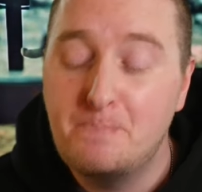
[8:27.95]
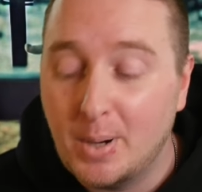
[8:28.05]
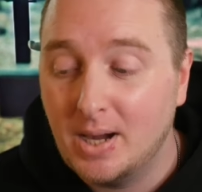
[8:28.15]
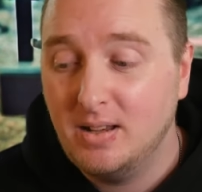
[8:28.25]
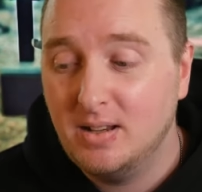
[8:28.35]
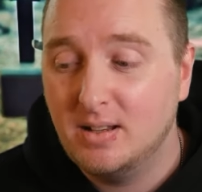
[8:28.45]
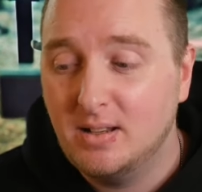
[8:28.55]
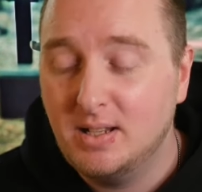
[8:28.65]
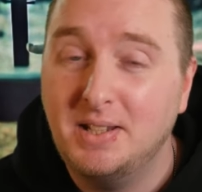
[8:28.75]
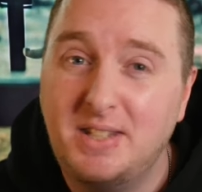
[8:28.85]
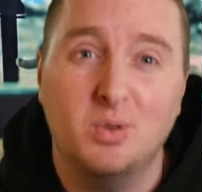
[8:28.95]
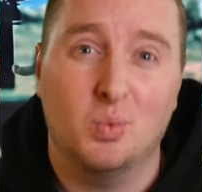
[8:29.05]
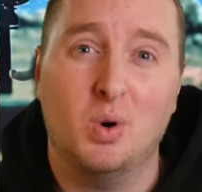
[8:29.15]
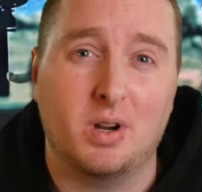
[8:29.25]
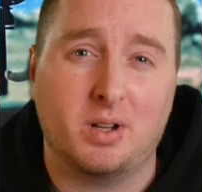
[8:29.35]
But it
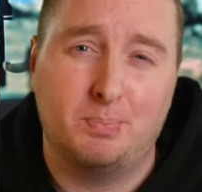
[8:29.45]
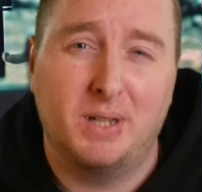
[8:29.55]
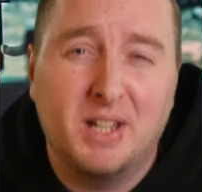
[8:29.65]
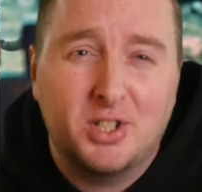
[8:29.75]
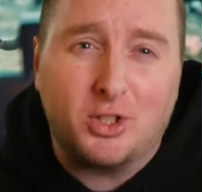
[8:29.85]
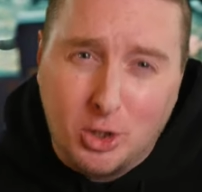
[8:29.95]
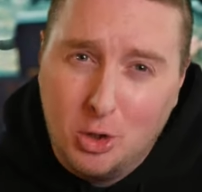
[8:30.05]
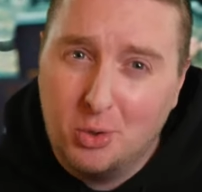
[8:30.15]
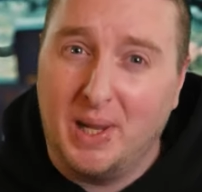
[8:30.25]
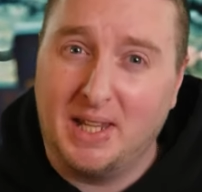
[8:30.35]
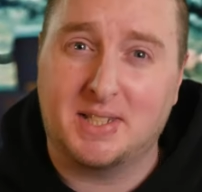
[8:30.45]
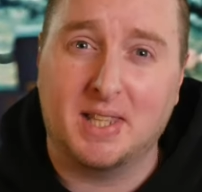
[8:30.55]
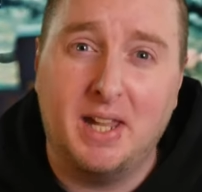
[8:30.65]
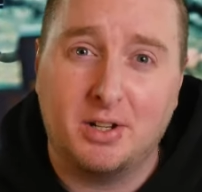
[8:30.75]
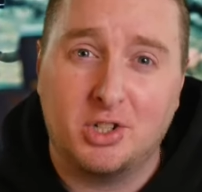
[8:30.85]
didn't work because two weeks
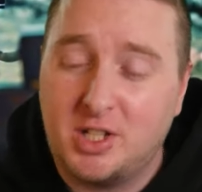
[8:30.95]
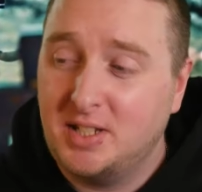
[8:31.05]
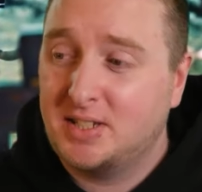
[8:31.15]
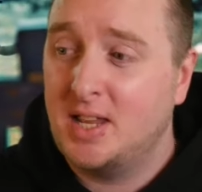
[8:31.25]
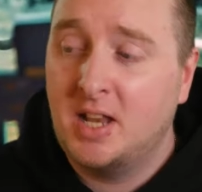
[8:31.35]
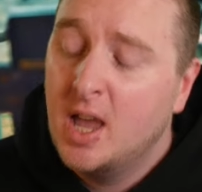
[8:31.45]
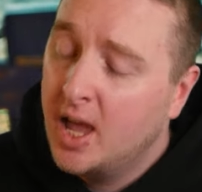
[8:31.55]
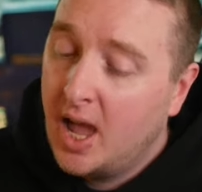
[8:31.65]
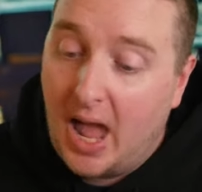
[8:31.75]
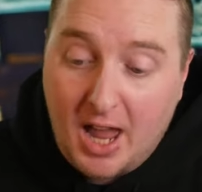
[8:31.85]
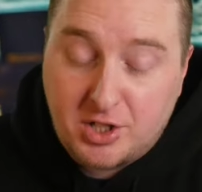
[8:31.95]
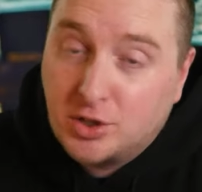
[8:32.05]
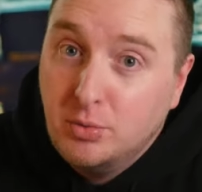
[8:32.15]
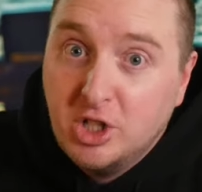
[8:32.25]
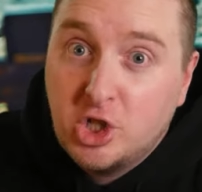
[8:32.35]
later she said as
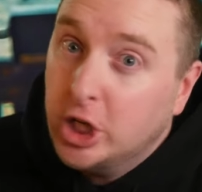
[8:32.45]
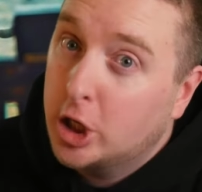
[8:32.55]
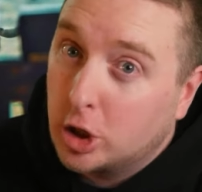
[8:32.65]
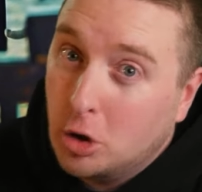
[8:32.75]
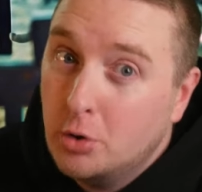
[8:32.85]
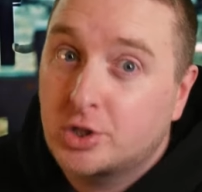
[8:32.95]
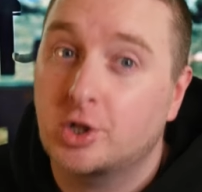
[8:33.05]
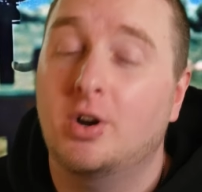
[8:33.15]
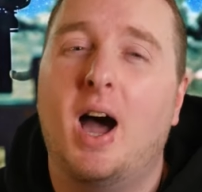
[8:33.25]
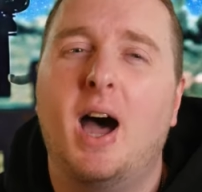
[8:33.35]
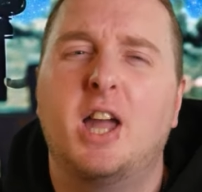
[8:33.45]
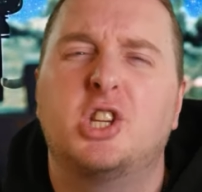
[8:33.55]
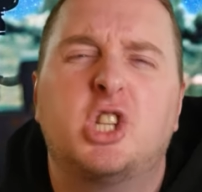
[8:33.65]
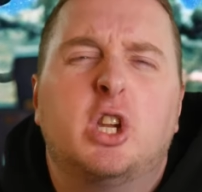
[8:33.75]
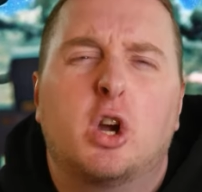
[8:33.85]
soon as she closed her
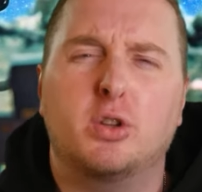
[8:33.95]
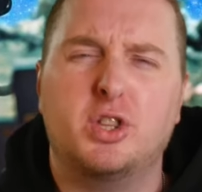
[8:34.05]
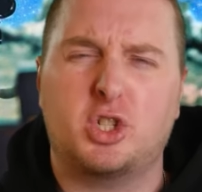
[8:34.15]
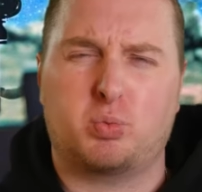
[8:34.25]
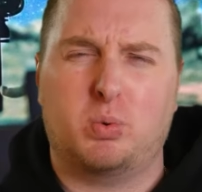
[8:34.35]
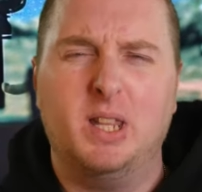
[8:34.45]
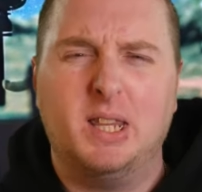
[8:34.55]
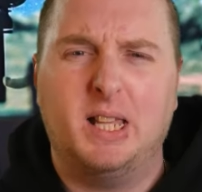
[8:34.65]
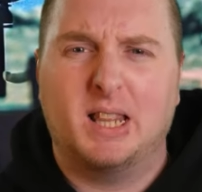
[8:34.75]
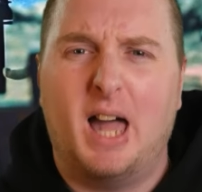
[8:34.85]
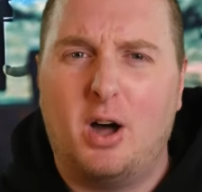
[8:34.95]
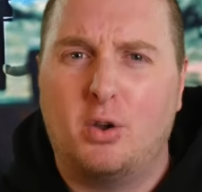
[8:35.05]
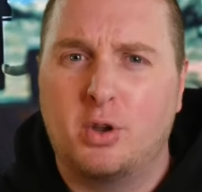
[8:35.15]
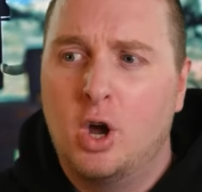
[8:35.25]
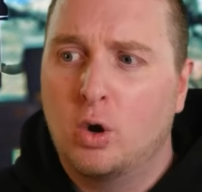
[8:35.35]
eyes she heard this really
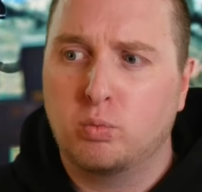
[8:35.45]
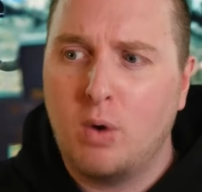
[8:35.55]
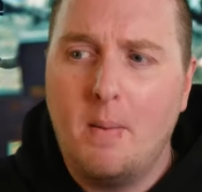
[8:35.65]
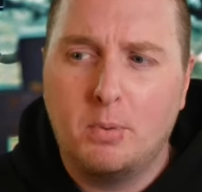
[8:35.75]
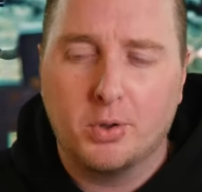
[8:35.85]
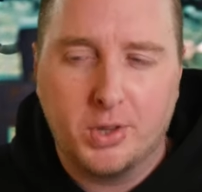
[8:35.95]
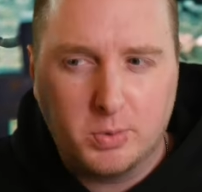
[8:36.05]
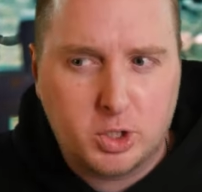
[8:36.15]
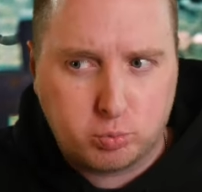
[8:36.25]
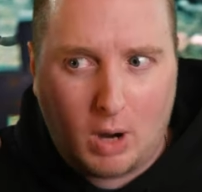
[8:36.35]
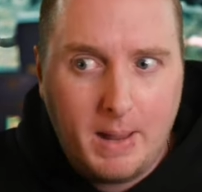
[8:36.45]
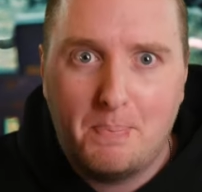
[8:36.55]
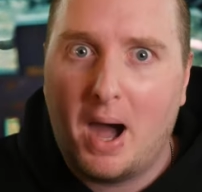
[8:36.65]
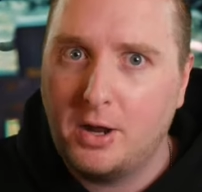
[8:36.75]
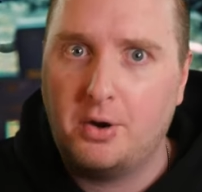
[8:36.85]
loud rumble that was right
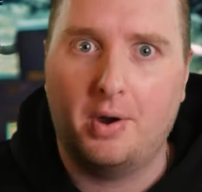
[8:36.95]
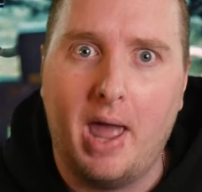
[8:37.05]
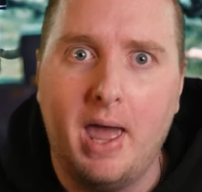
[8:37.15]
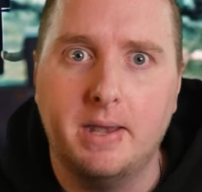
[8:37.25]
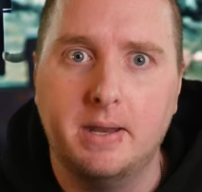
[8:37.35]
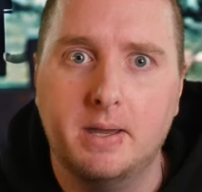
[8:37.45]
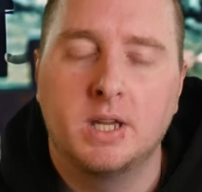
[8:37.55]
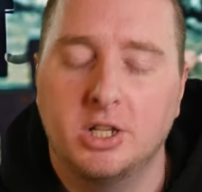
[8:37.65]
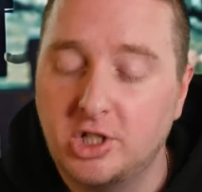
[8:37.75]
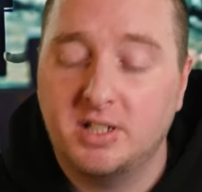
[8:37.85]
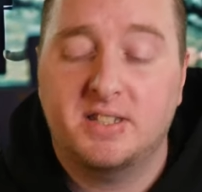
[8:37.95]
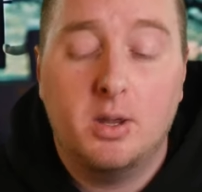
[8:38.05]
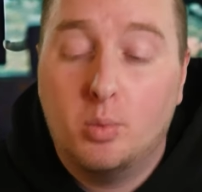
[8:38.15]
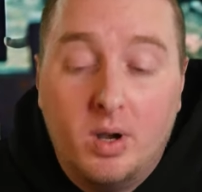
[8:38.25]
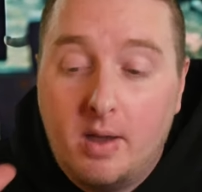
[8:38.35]
by her head and she
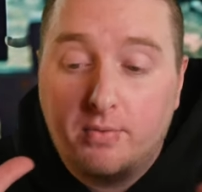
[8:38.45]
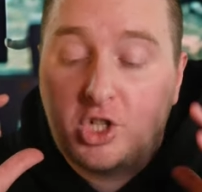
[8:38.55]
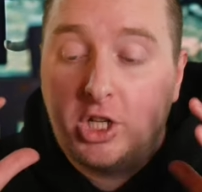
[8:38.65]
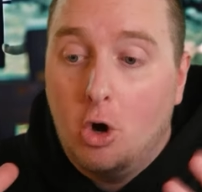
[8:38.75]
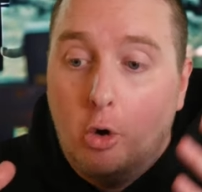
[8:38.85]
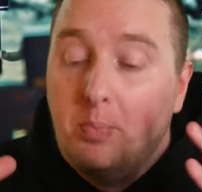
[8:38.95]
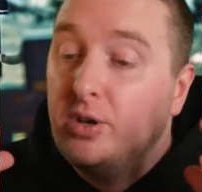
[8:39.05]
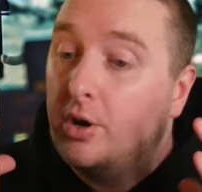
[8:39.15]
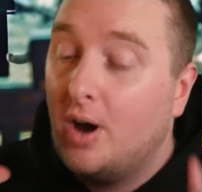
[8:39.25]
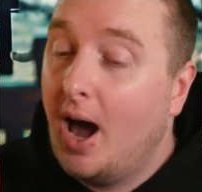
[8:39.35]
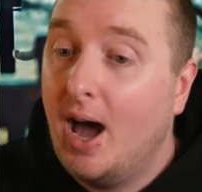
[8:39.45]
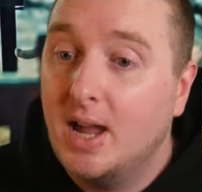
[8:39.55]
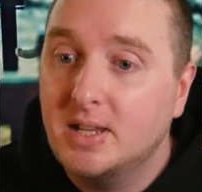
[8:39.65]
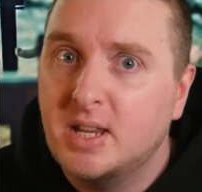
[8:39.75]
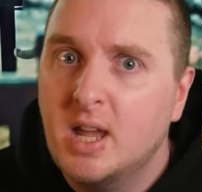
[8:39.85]
said whenever she opened her
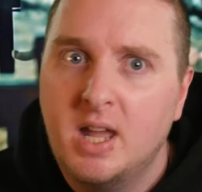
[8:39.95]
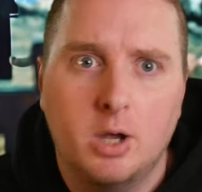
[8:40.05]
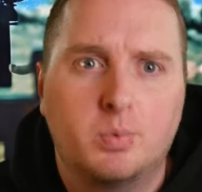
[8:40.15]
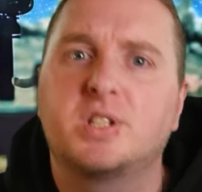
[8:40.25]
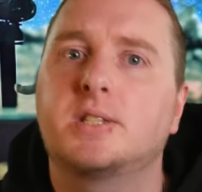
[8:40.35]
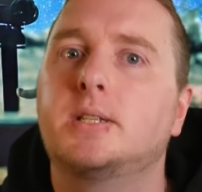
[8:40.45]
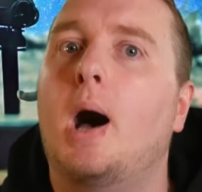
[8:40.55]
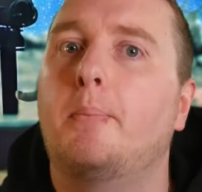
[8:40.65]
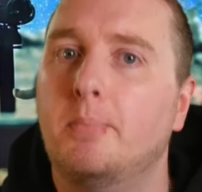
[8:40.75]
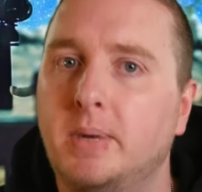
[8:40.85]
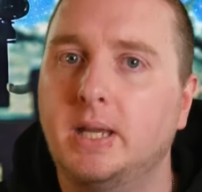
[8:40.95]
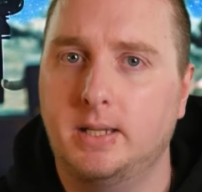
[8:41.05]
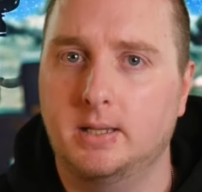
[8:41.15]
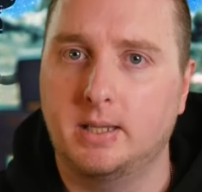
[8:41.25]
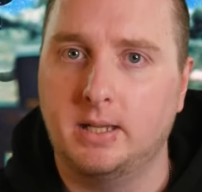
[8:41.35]
eyes it would stop
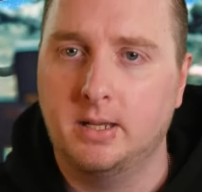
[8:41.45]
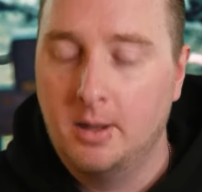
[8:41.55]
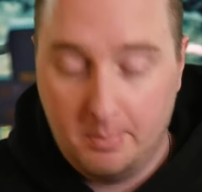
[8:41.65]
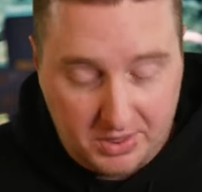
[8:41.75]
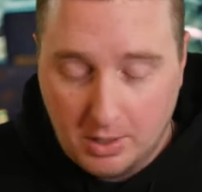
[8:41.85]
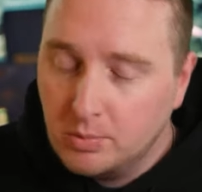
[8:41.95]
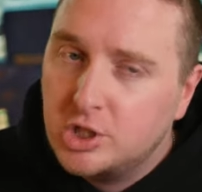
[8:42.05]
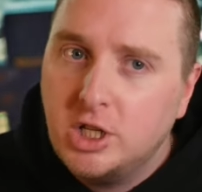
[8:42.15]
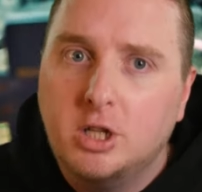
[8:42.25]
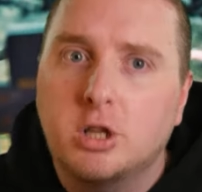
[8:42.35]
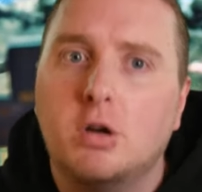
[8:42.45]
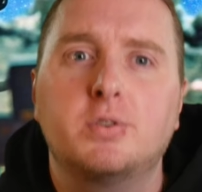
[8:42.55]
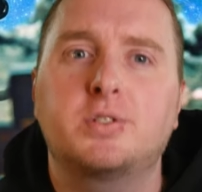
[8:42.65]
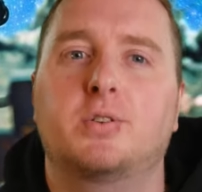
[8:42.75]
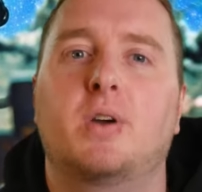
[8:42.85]
immediately but then when she
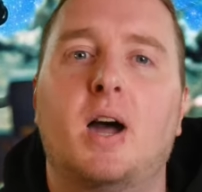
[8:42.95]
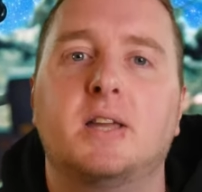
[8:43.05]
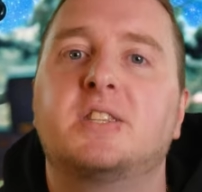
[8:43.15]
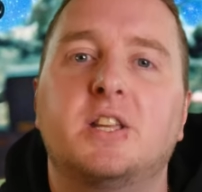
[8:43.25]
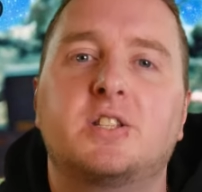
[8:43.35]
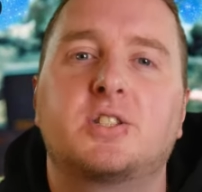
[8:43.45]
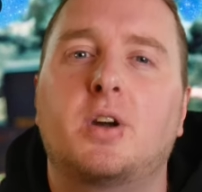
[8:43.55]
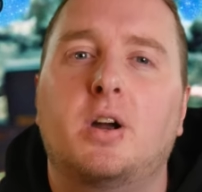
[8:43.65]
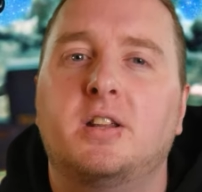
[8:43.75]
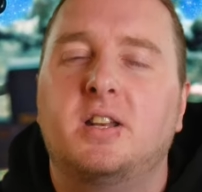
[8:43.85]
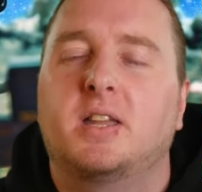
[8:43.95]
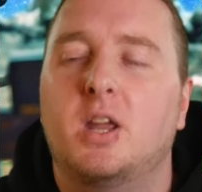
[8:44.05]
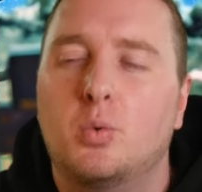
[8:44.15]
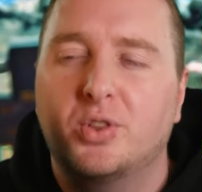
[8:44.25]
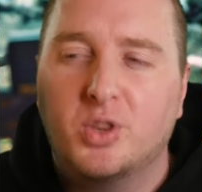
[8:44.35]
closed her eyes it started
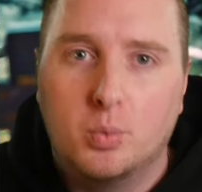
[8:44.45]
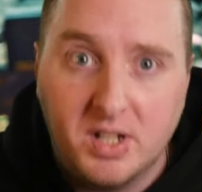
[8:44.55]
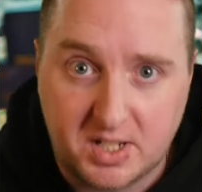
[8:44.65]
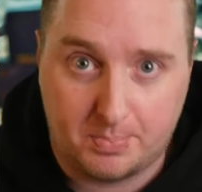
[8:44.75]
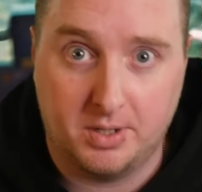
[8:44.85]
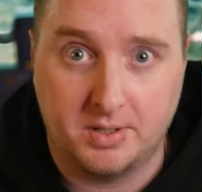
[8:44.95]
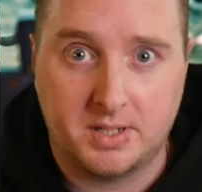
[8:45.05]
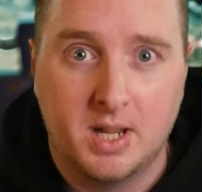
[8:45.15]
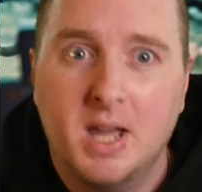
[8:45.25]
again with the whispers